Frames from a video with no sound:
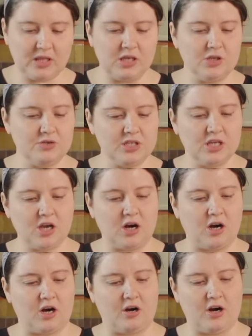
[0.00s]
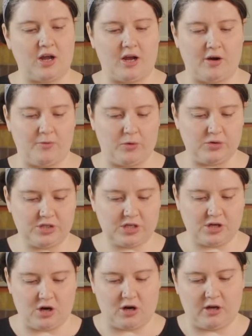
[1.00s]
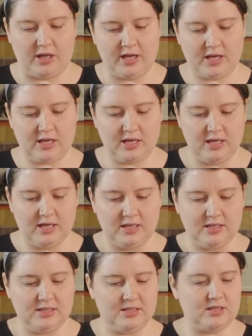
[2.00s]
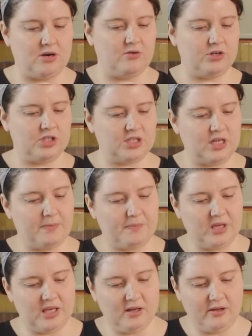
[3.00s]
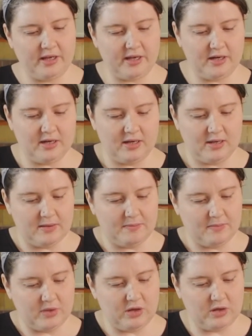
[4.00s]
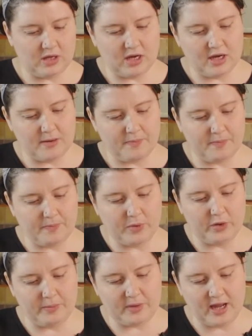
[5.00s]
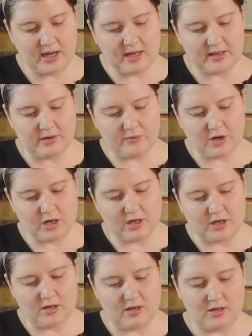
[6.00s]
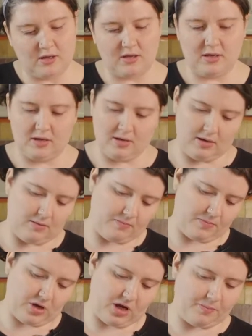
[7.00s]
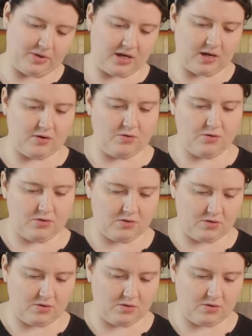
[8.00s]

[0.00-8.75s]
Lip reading: using our roasted garlic. So we're just gonna peel it. You can kind of pull it back and then we're gonna pop it out.